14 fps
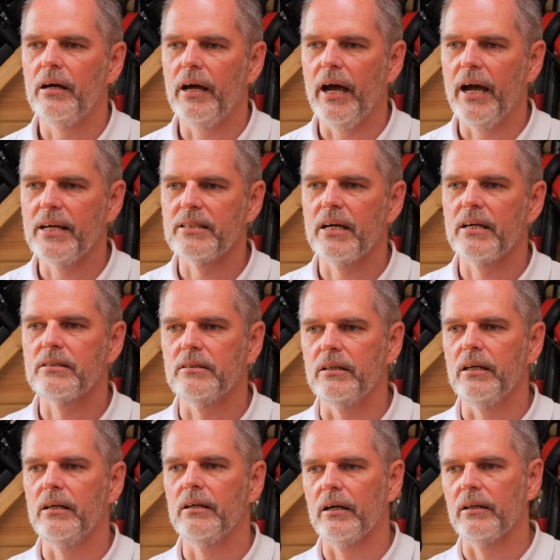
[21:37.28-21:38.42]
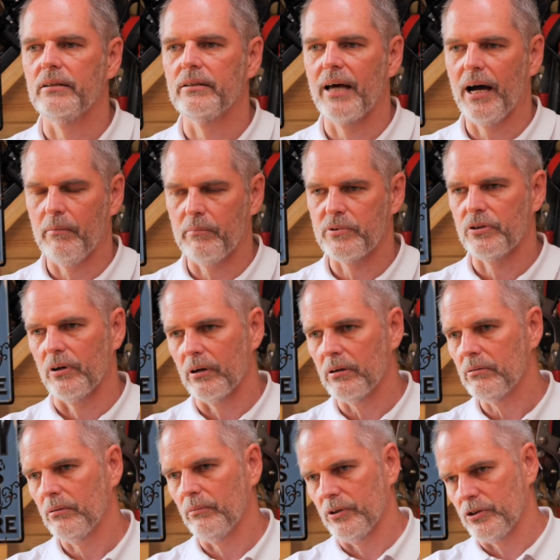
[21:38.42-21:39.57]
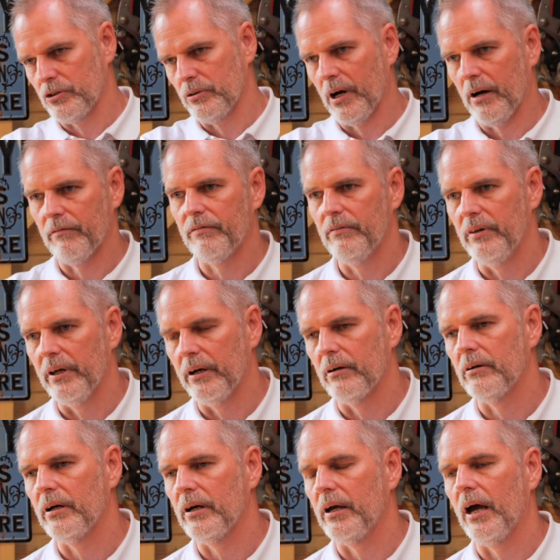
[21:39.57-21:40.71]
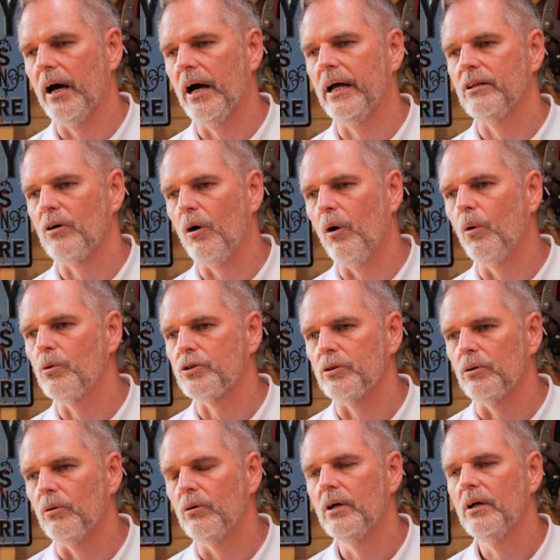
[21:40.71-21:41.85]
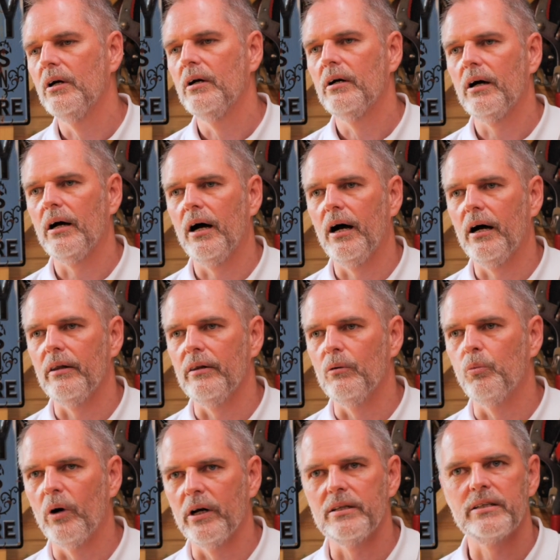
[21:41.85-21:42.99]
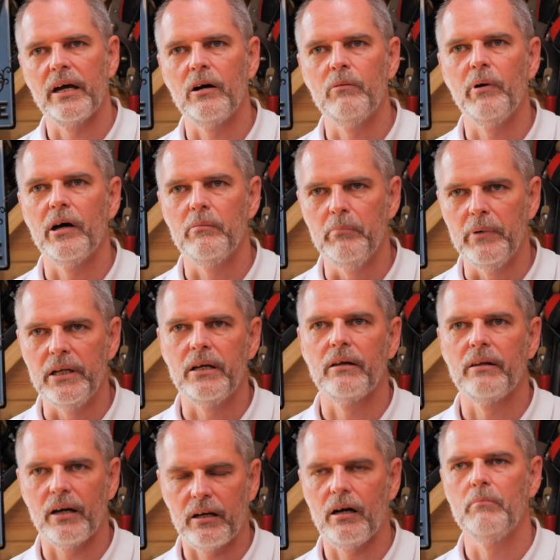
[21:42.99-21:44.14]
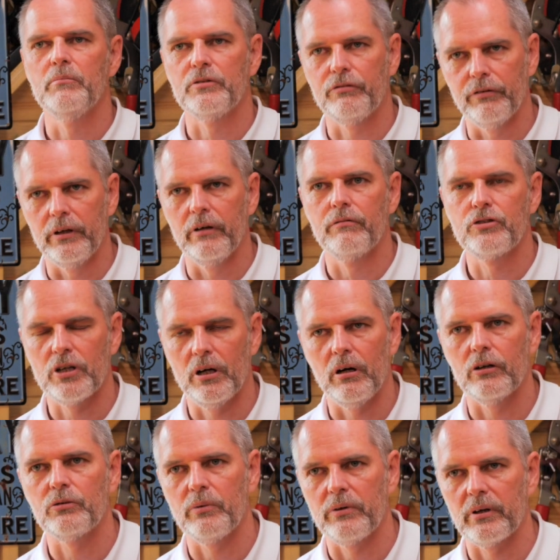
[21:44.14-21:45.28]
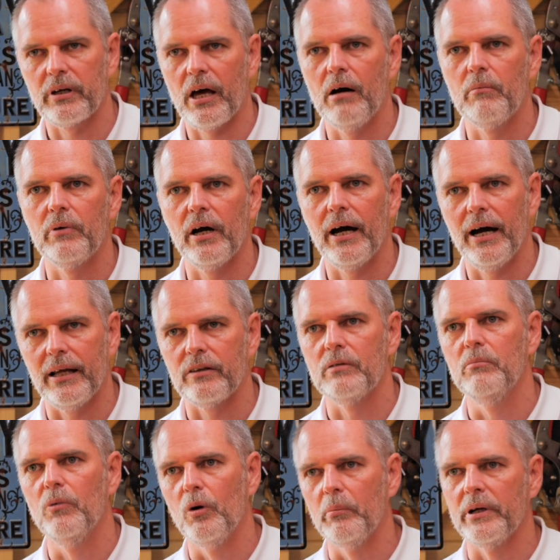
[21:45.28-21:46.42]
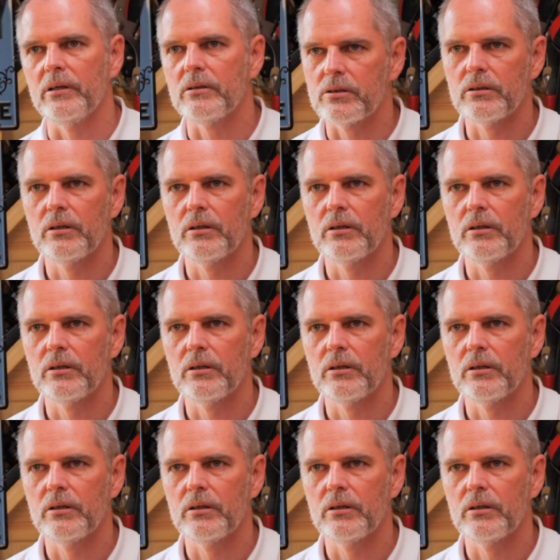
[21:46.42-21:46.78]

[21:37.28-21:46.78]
SSD adapter, which you have there, and also the 1 terabyte media, that comes free of charge with the camera at the moment.